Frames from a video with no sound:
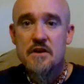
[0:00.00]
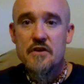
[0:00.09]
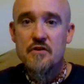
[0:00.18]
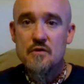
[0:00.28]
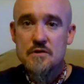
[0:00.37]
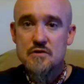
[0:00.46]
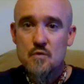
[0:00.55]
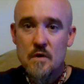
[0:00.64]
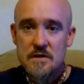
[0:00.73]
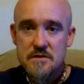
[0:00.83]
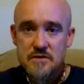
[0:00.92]
You're going to
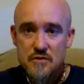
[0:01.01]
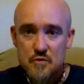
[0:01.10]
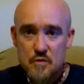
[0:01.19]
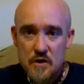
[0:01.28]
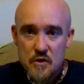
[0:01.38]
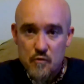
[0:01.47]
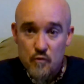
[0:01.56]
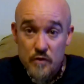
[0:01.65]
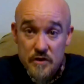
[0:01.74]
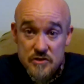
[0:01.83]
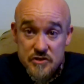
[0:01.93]
want to
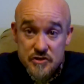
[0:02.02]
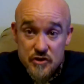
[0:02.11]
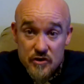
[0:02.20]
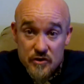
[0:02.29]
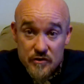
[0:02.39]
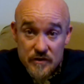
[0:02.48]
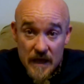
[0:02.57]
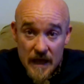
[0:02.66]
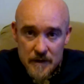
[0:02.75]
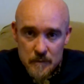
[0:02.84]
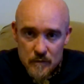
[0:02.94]
reassure the
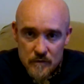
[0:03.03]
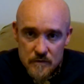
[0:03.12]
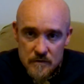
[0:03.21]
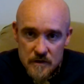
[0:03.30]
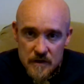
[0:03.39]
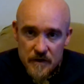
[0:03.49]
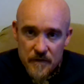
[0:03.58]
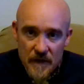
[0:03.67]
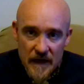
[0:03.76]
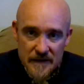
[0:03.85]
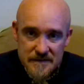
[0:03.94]
animal
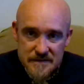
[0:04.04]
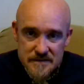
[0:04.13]
that